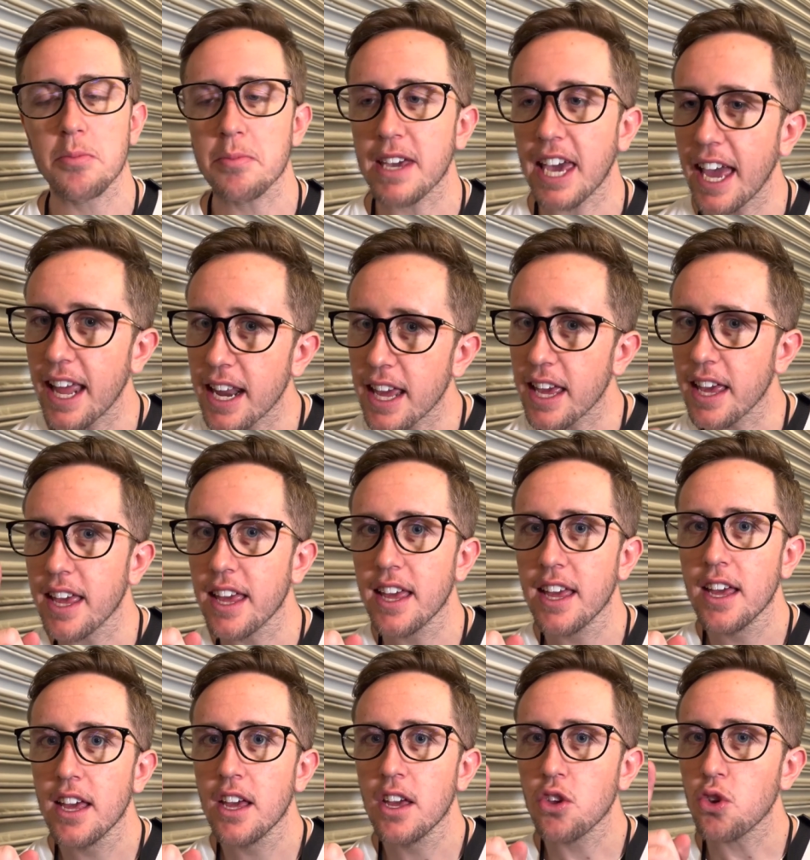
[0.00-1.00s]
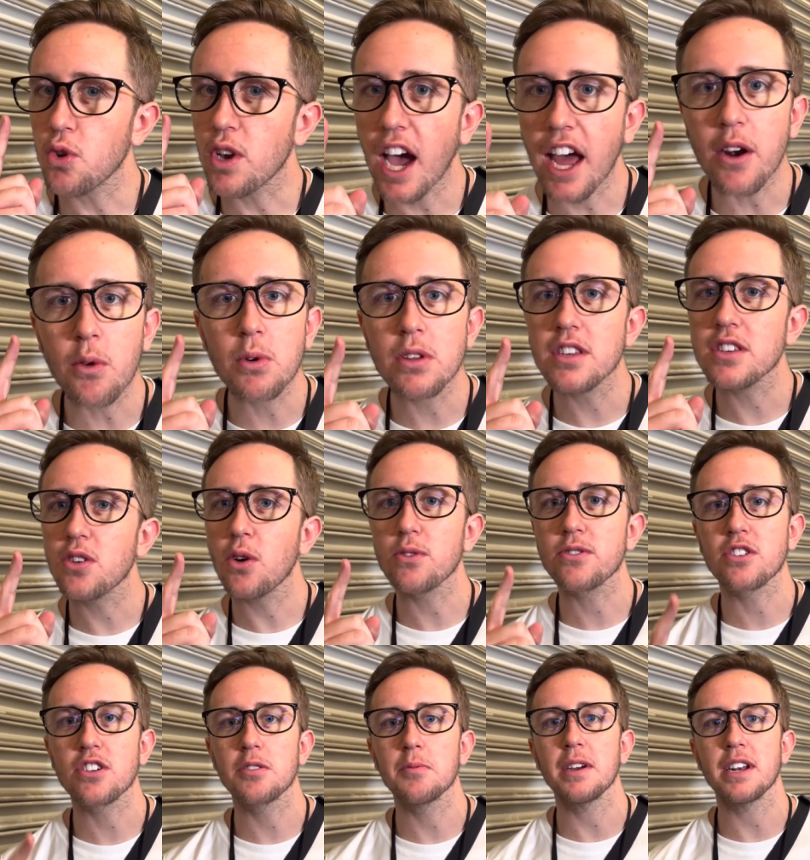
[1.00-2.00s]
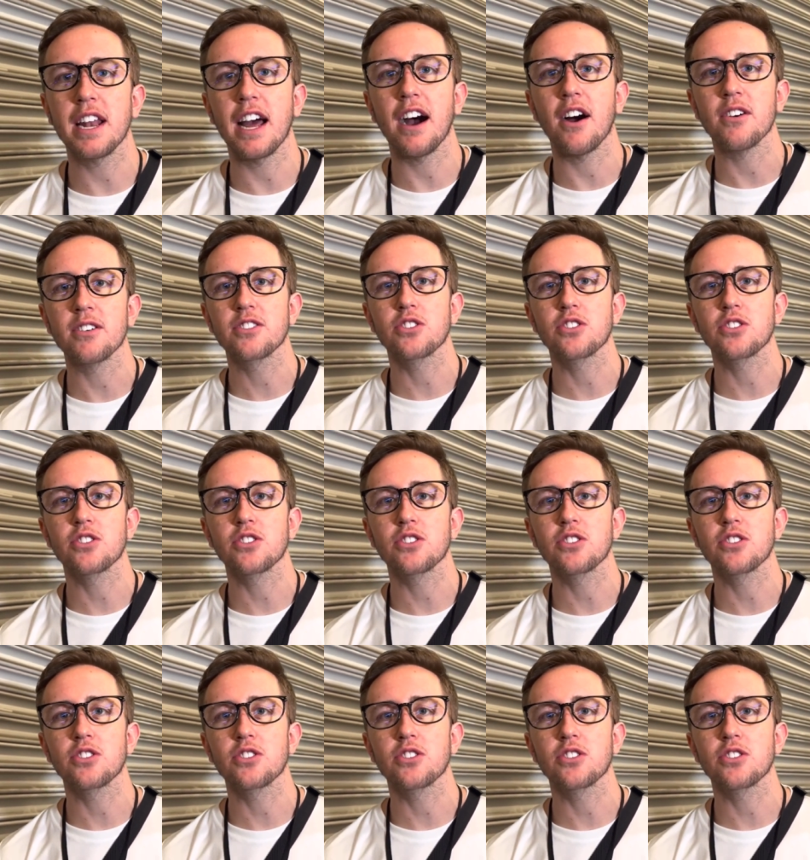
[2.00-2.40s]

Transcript: Kenny, you gotta win this whole tournament now,